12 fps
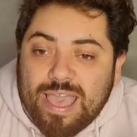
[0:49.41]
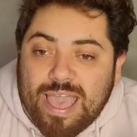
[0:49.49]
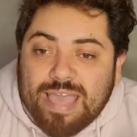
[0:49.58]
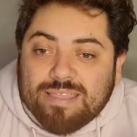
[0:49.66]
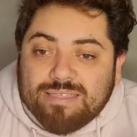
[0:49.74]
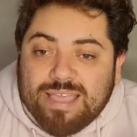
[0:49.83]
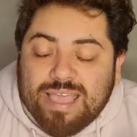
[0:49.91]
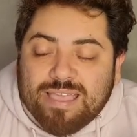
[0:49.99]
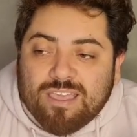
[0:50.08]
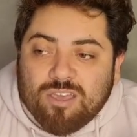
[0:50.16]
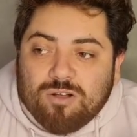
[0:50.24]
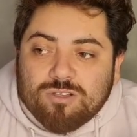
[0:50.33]
and then
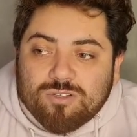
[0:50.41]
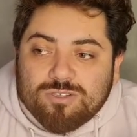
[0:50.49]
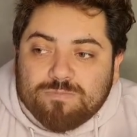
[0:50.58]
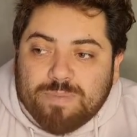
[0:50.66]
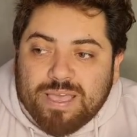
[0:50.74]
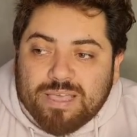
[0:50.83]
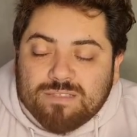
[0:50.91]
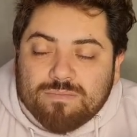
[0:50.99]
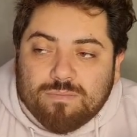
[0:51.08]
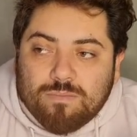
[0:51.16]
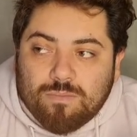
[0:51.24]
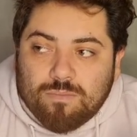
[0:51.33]
he also spent
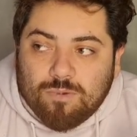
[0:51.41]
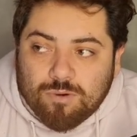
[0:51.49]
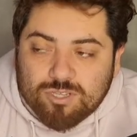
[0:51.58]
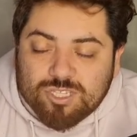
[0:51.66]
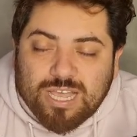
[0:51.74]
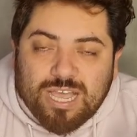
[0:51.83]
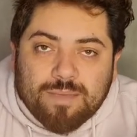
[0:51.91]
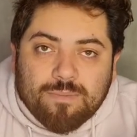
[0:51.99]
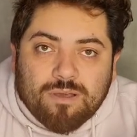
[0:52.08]
more time